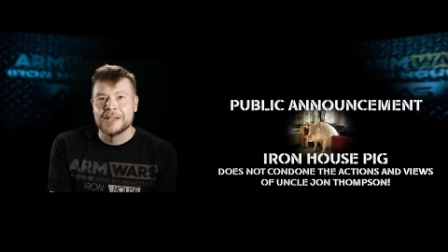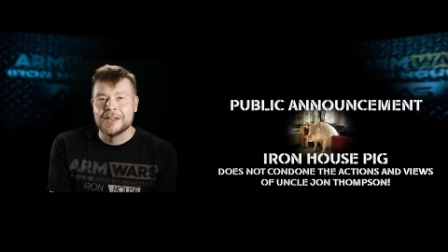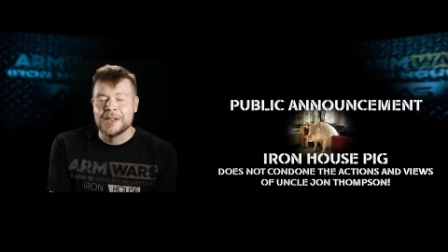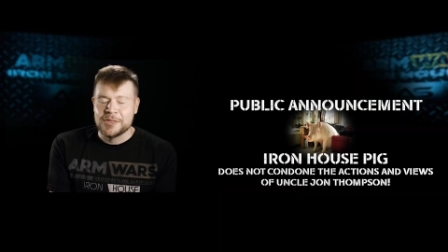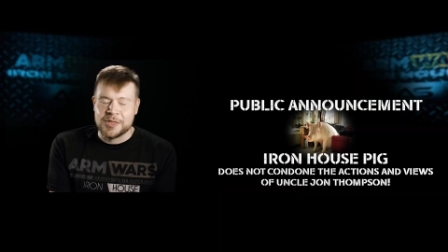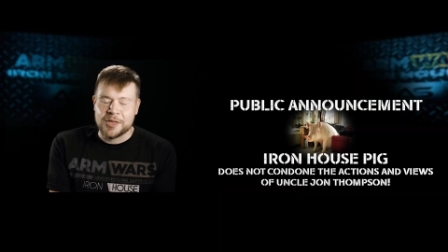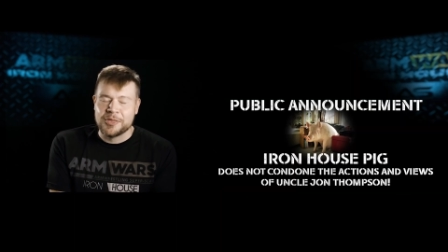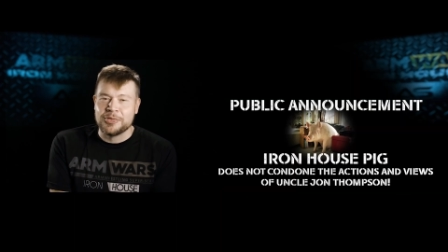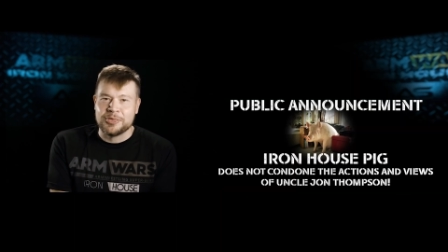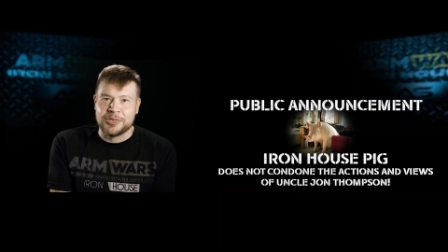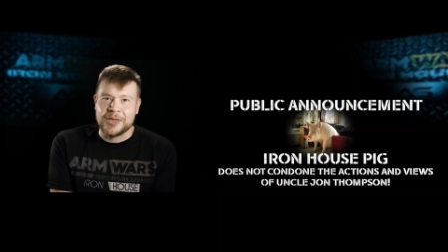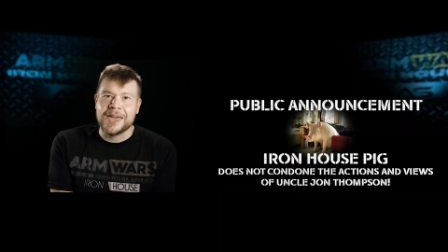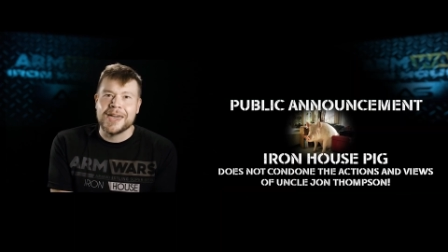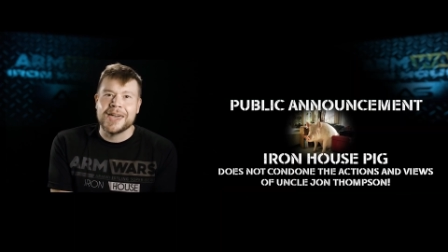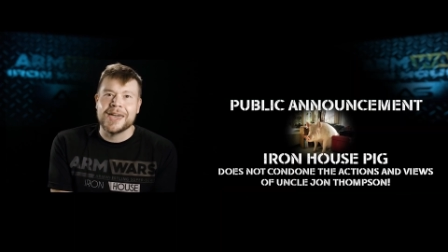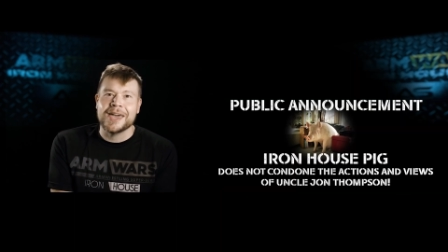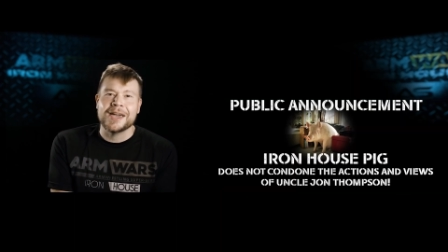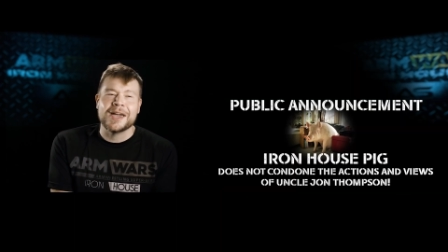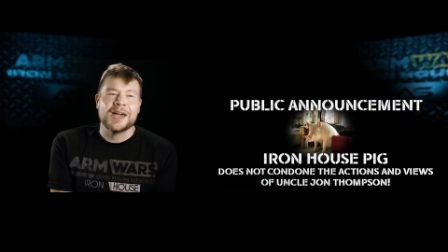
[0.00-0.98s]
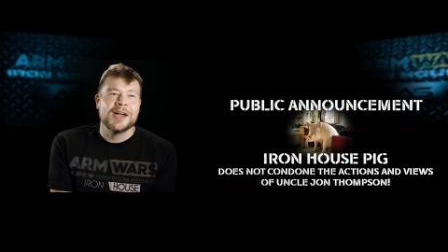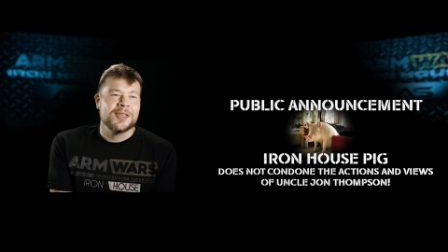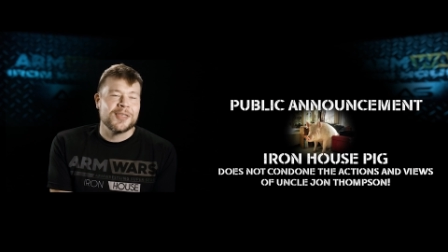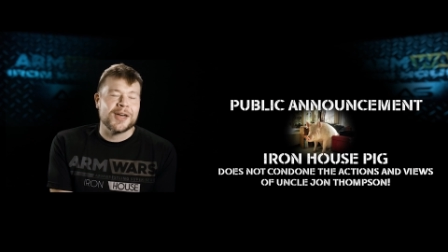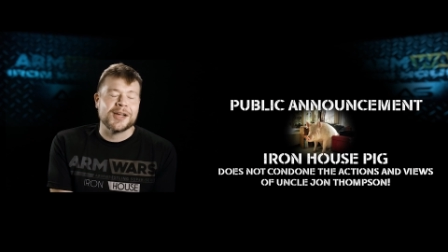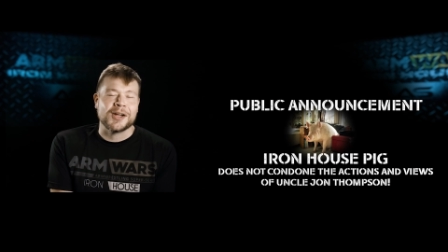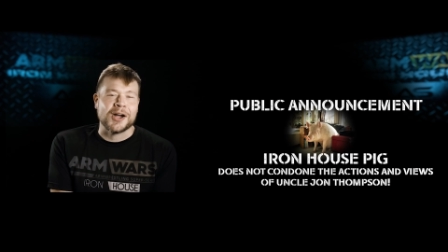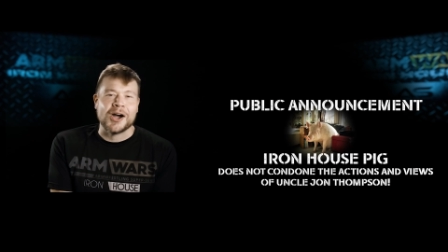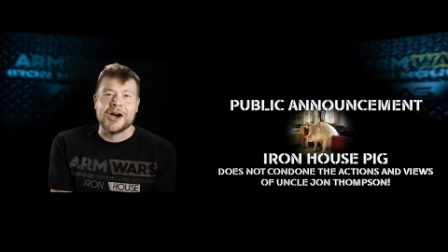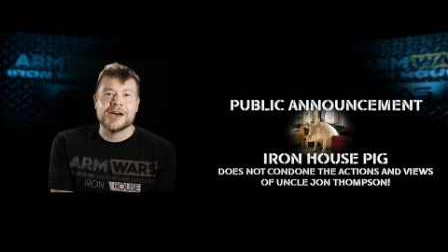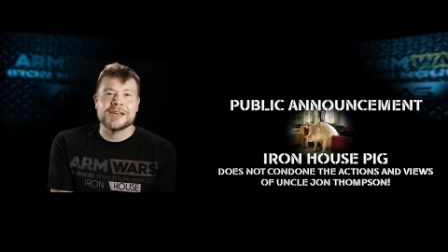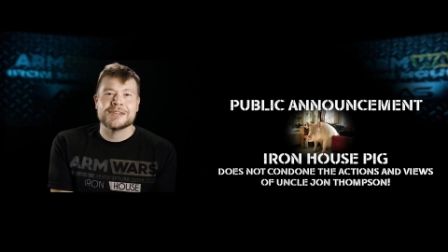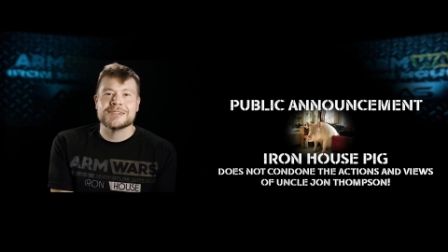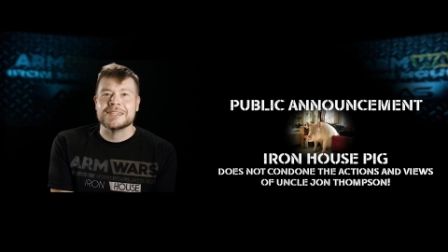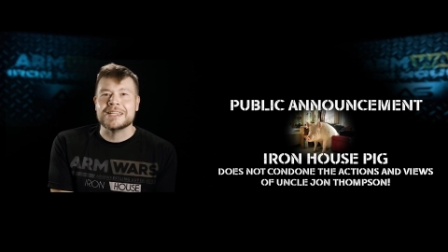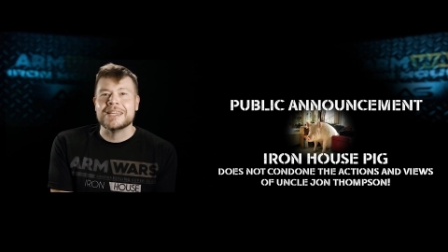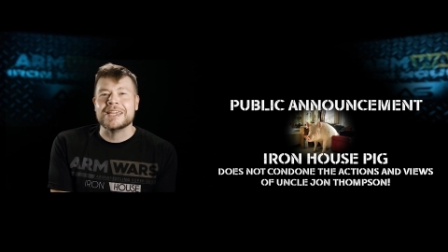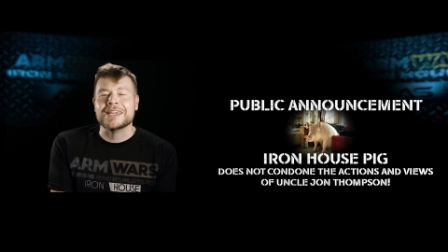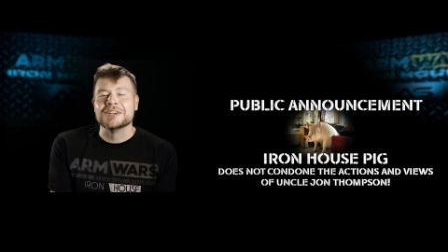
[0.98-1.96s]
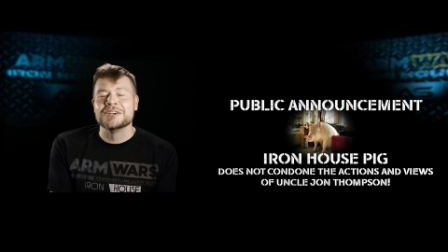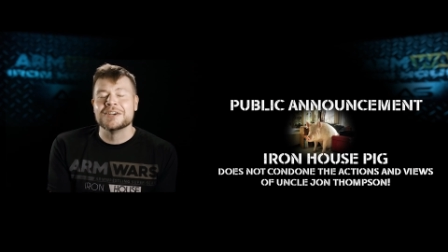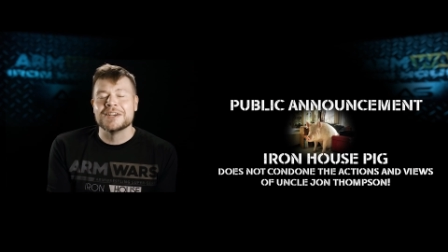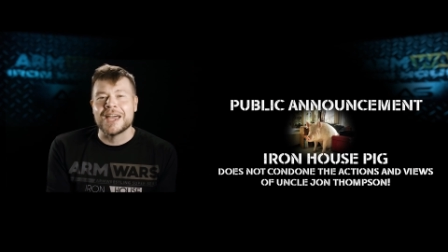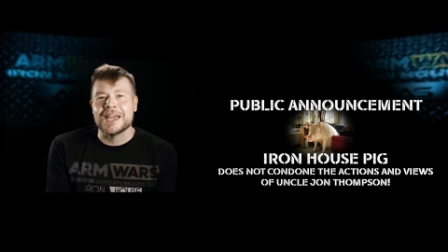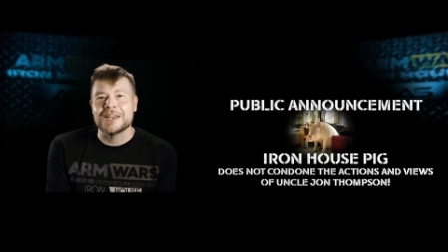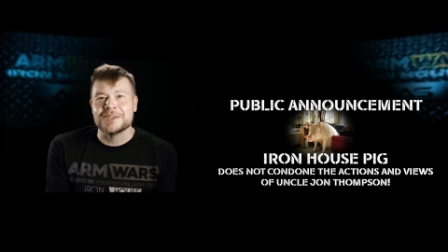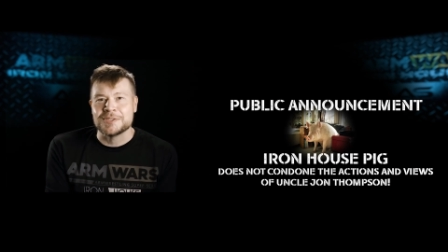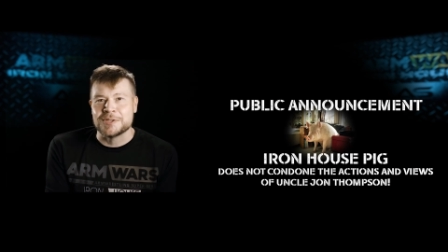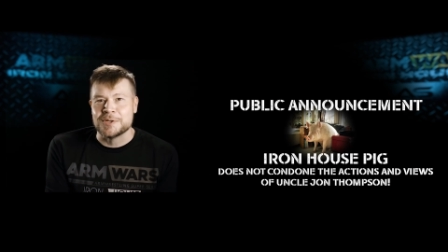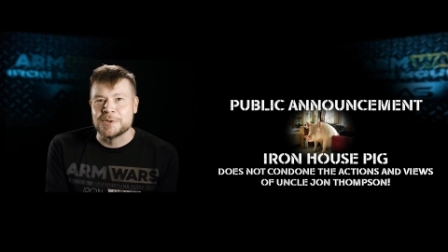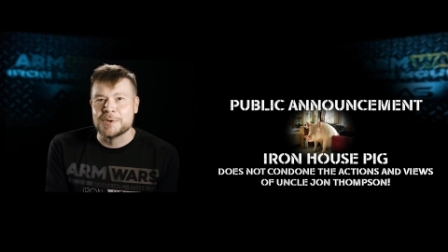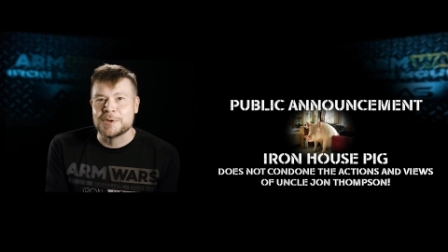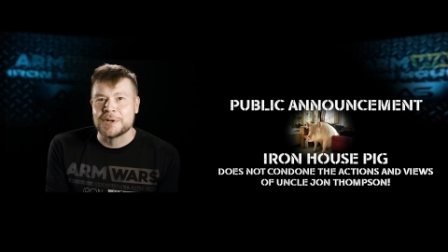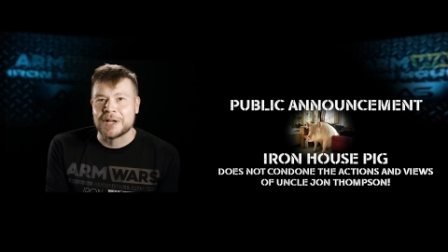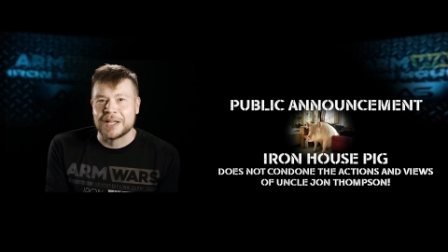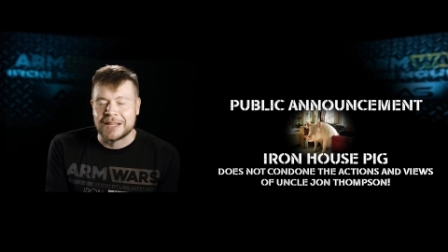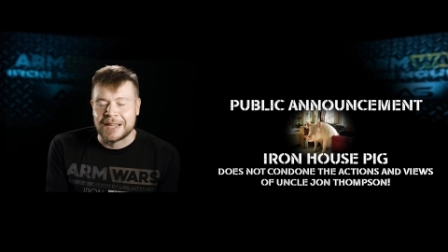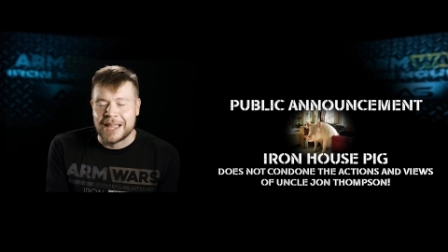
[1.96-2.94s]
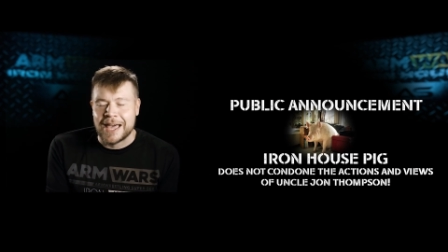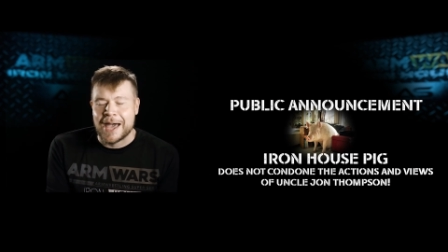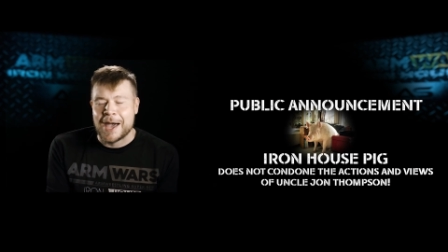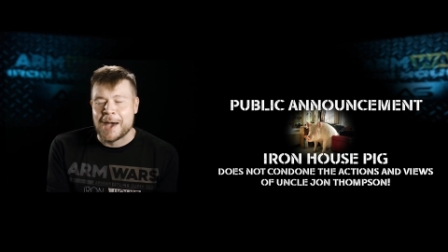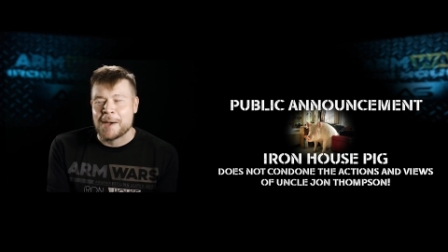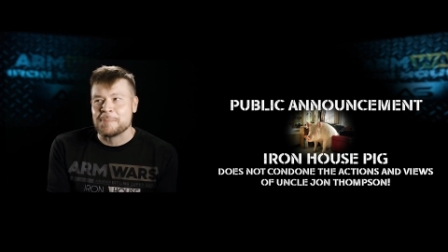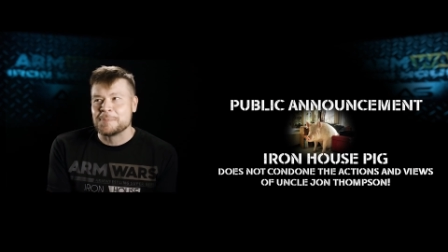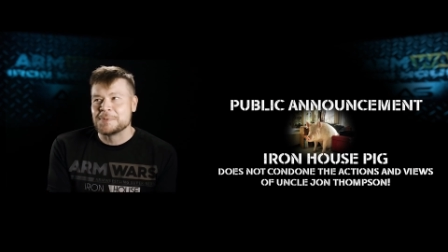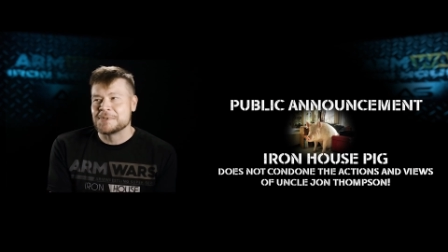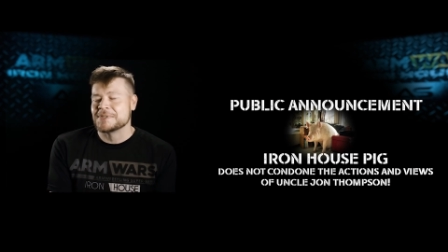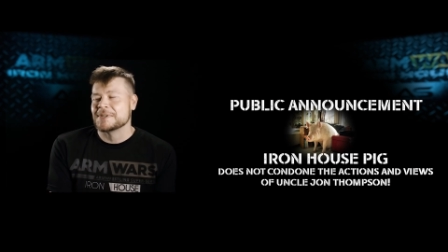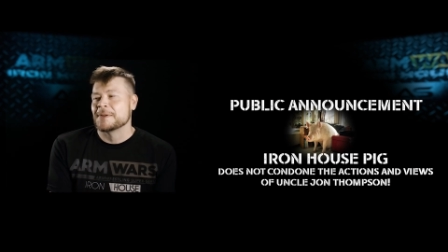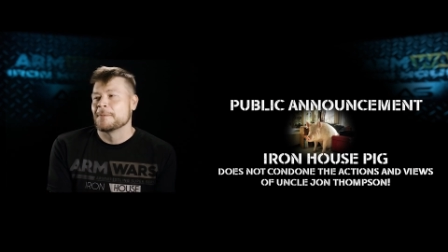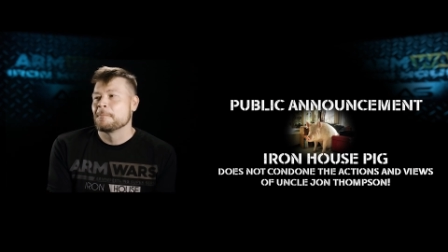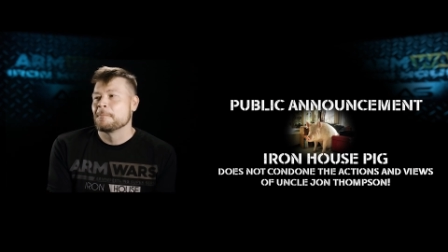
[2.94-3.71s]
The thing that caused the internet to collapse.